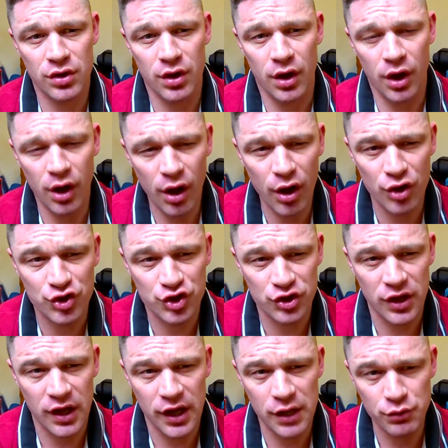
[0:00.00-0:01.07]
harsh.
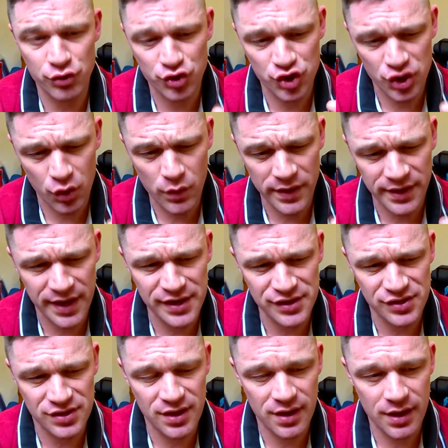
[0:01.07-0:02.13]
He was so
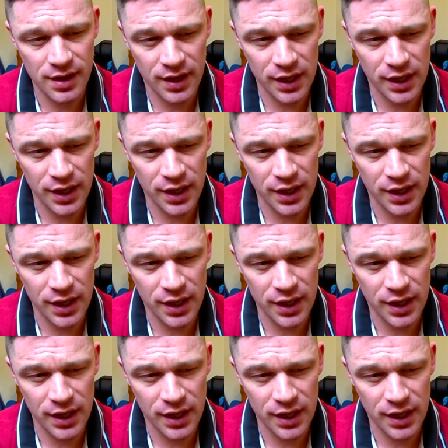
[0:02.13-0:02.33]
against it,